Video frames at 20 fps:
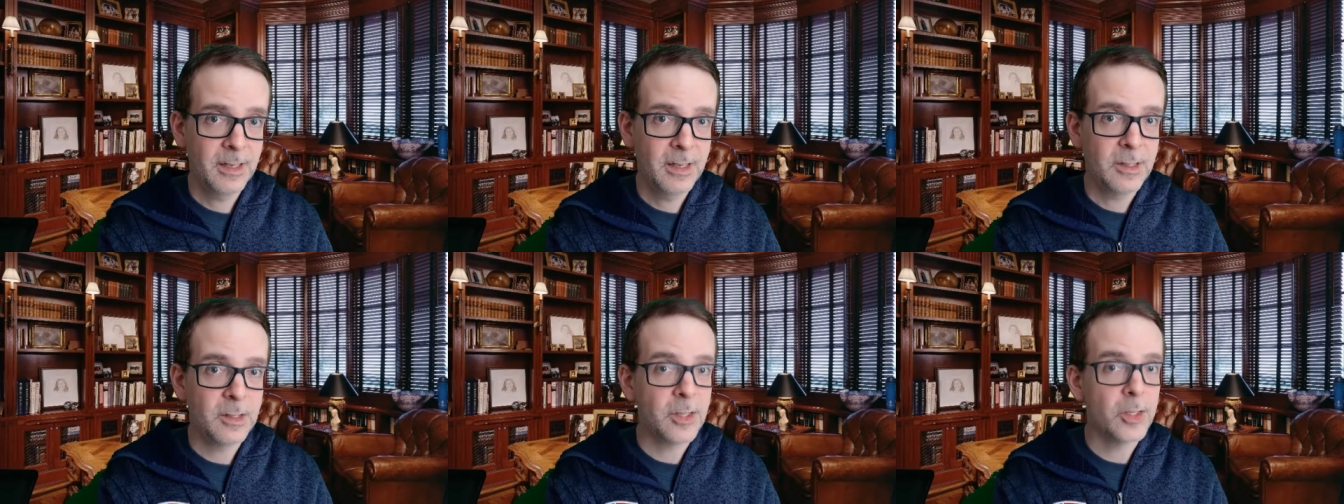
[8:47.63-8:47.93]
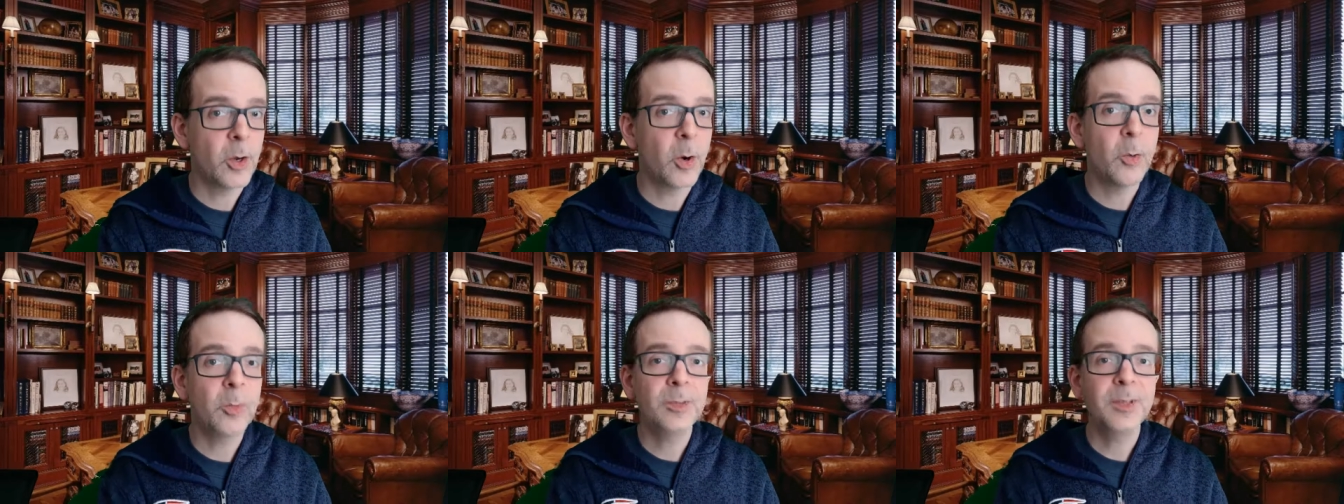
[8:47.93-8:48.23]

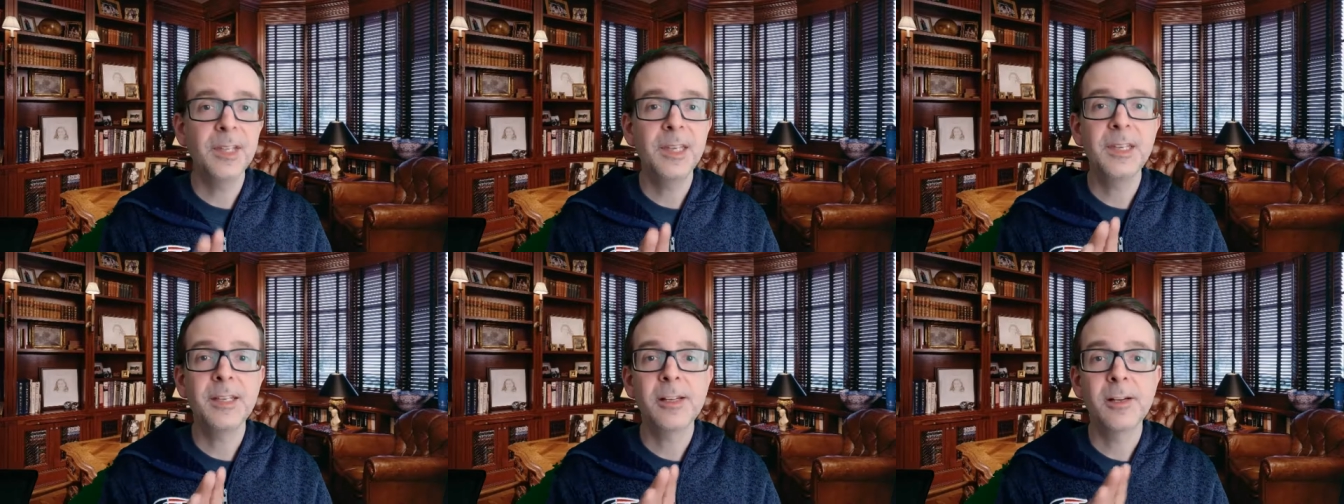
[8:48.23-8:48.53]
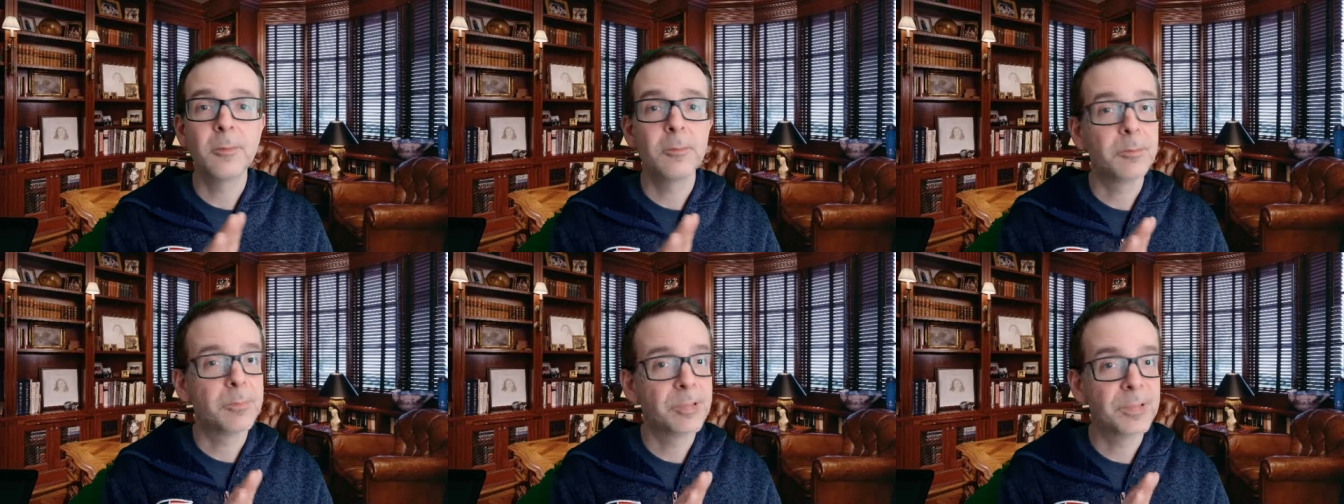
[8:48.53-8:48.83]
The only
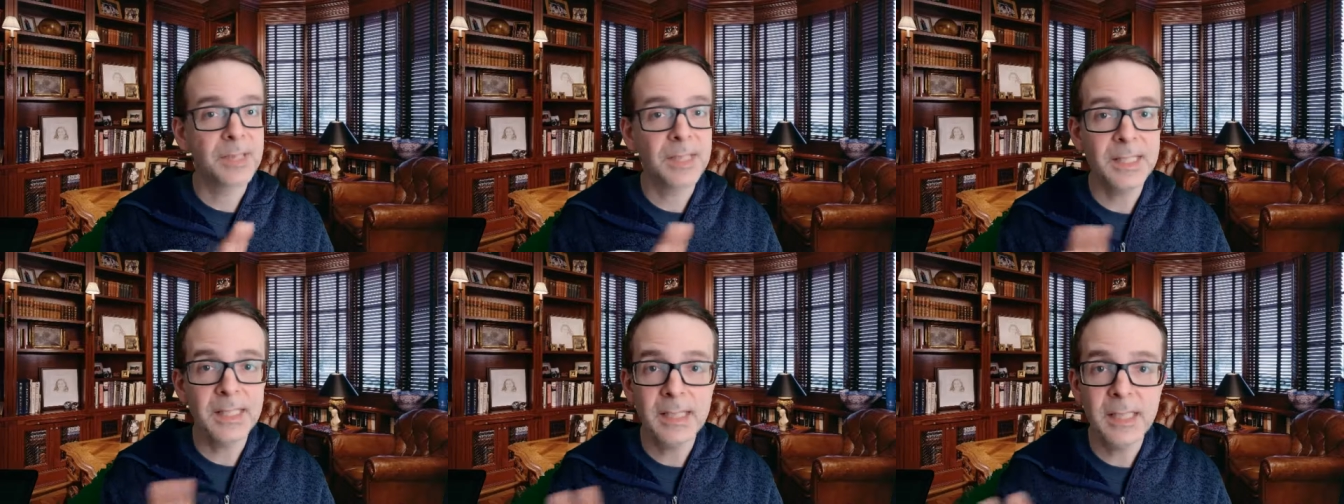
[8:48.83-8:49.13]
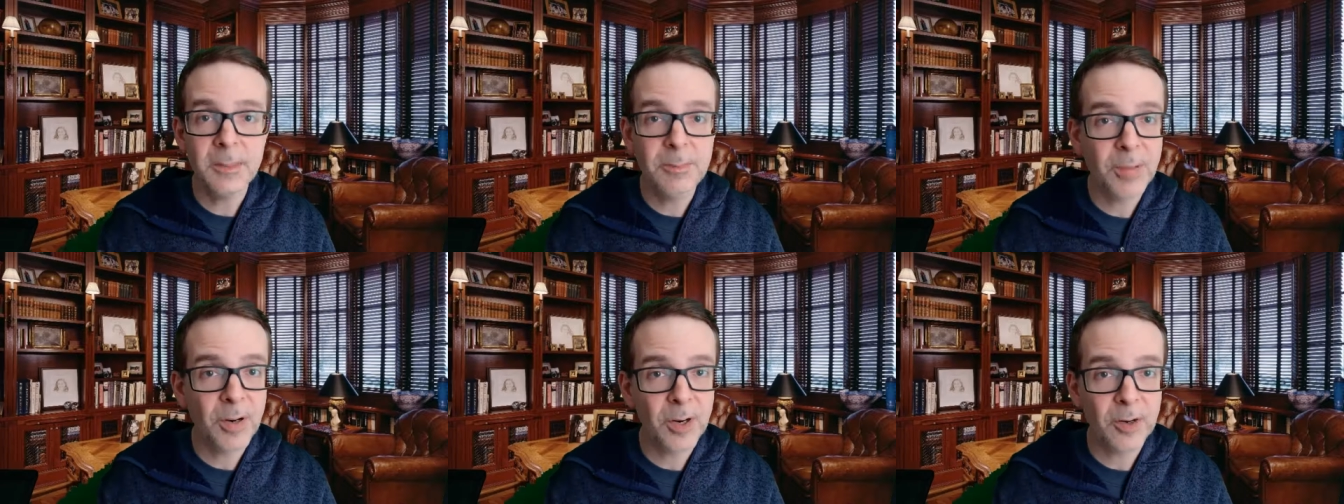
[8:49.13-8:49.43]

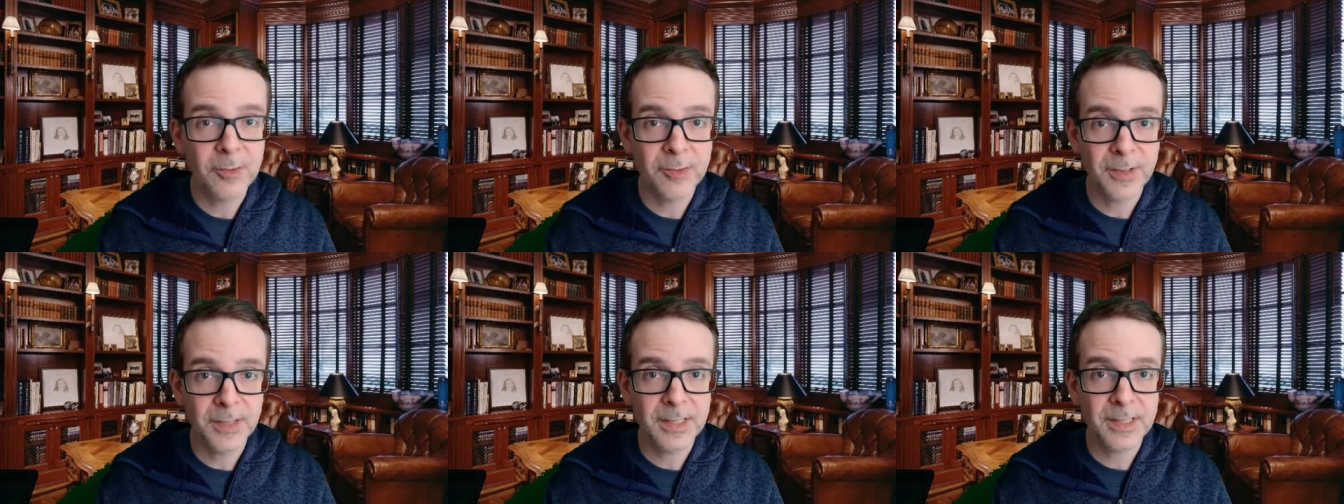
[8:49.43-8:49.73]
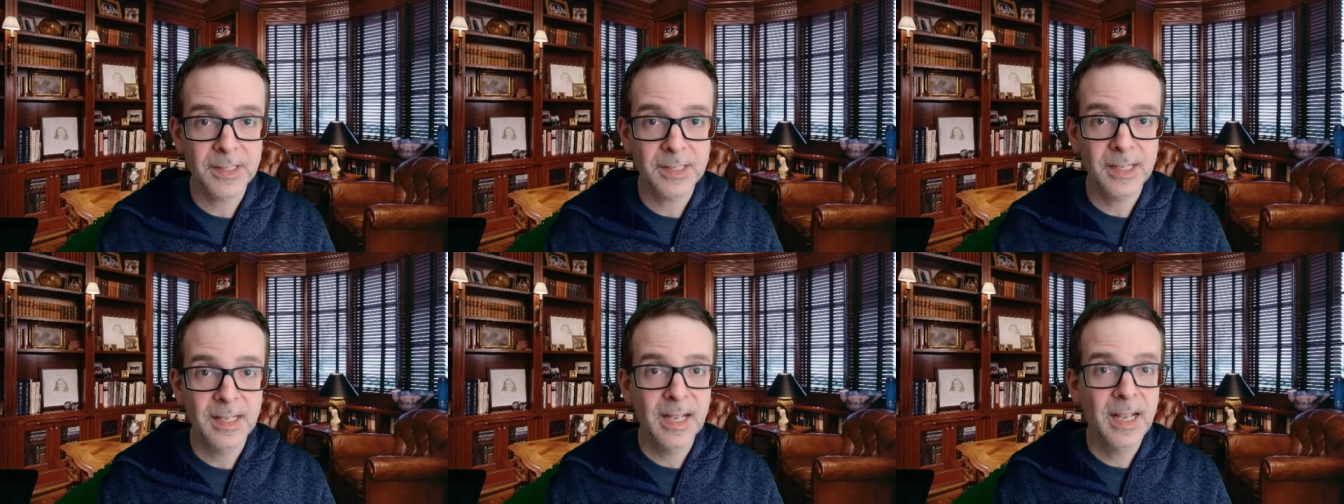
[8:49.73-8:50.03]
completely
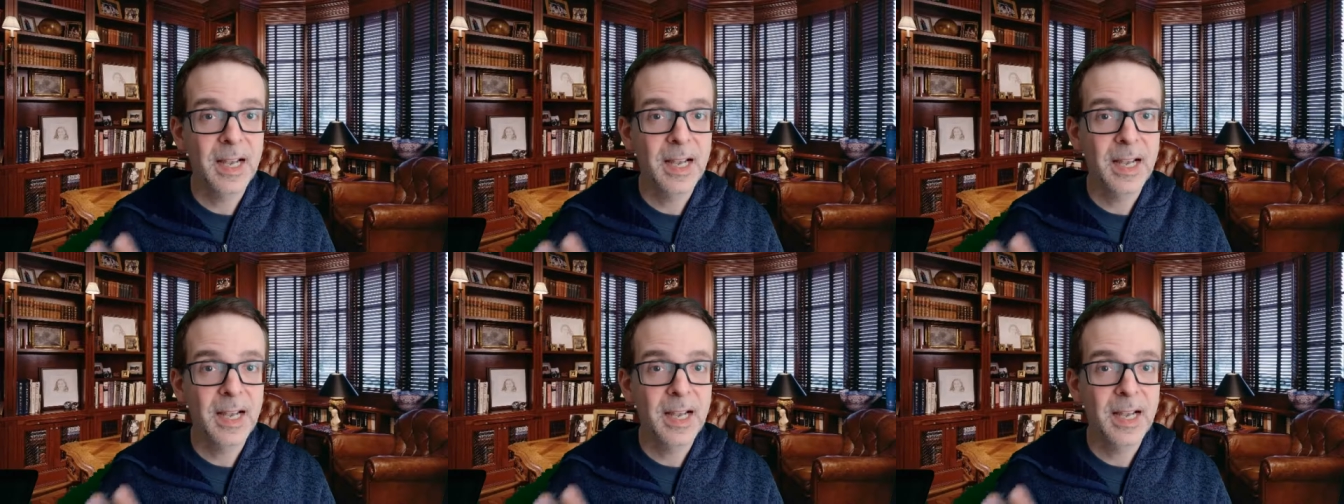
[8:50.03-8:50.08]
perfect,